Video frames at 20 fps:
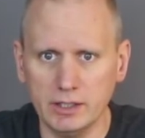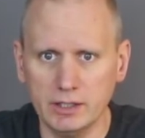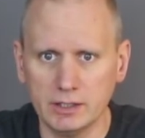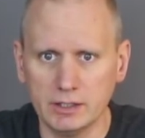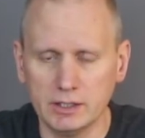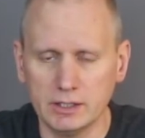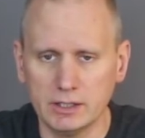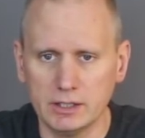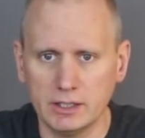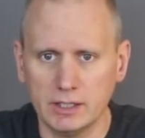
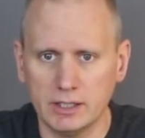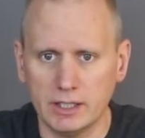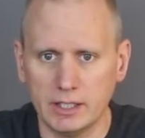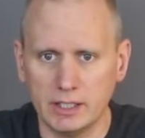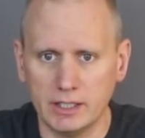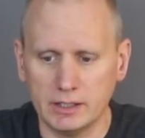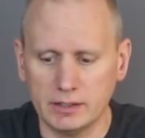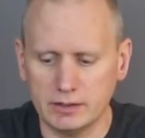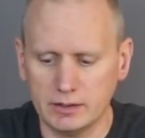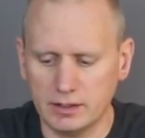
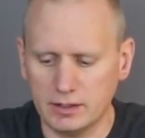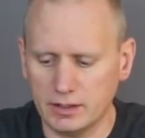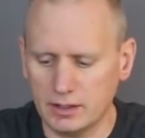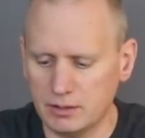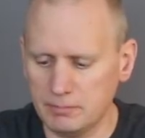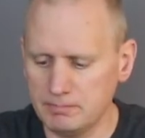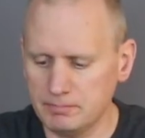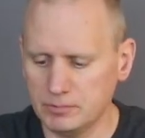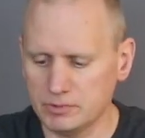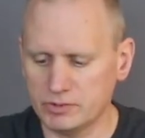and
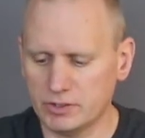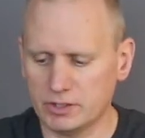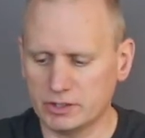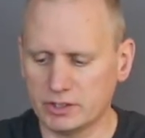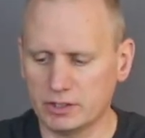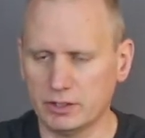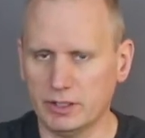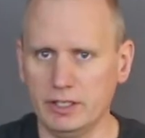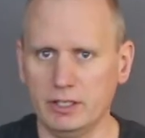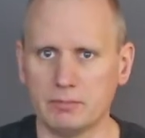talk to
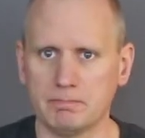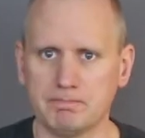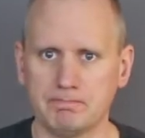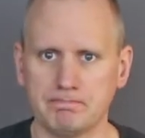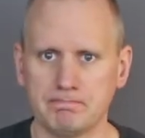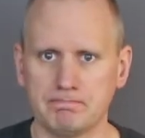you later.